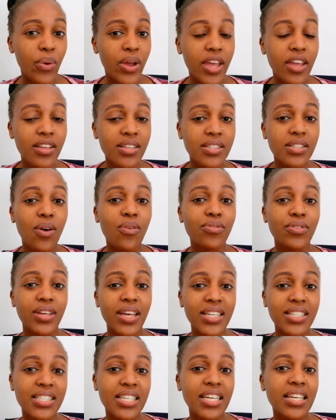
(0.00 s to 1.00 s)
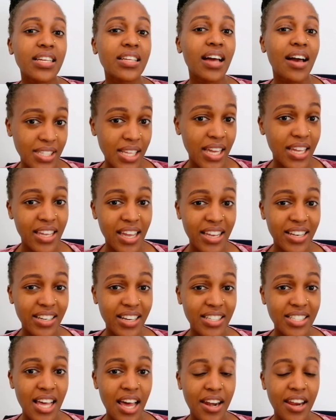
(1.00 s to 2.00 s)
the ways of getting visa here
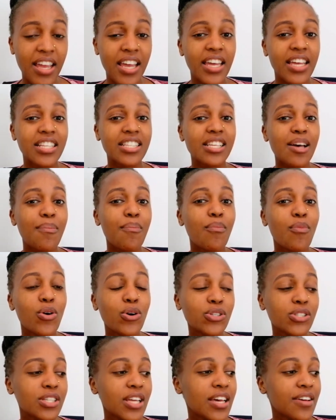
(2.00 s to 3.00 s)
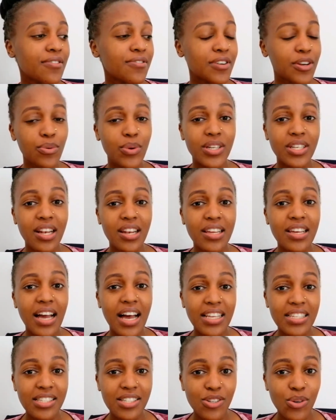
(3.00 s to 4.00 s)
in Qatar. It's a most
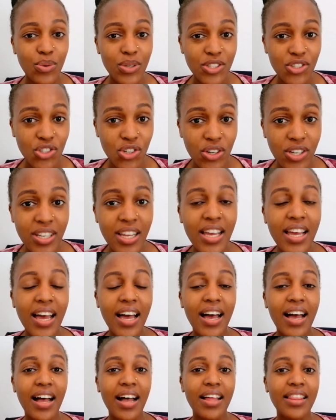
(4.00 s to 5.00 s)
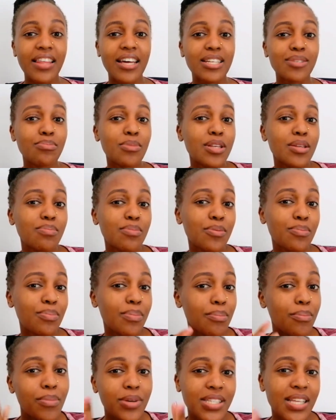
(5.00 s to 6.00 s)
frequently asked question that
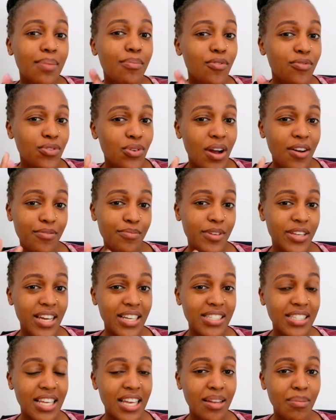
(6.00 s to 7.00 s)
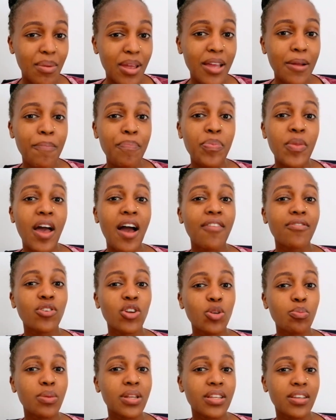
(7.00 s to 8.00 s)
some of you have been asking me. I have
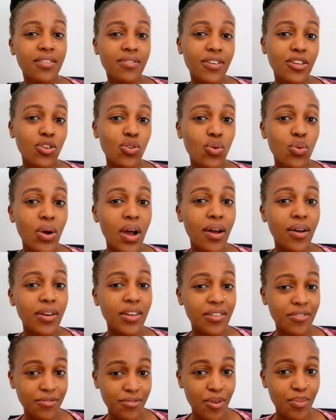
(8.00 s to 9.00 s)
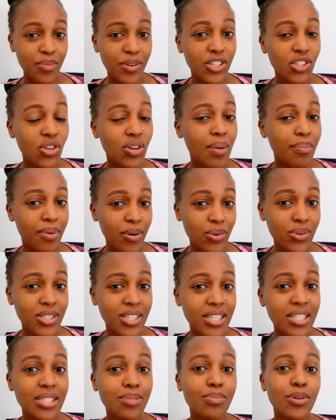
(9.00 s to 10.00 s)
not been giving you information
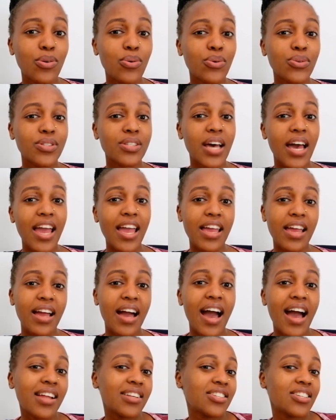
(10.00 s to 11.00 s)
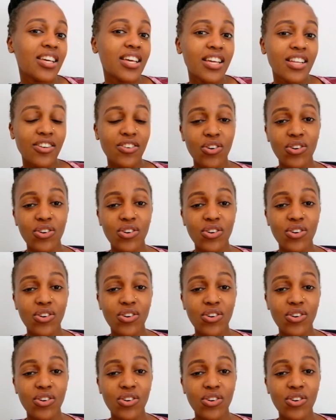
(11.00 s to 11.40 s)
about it because I had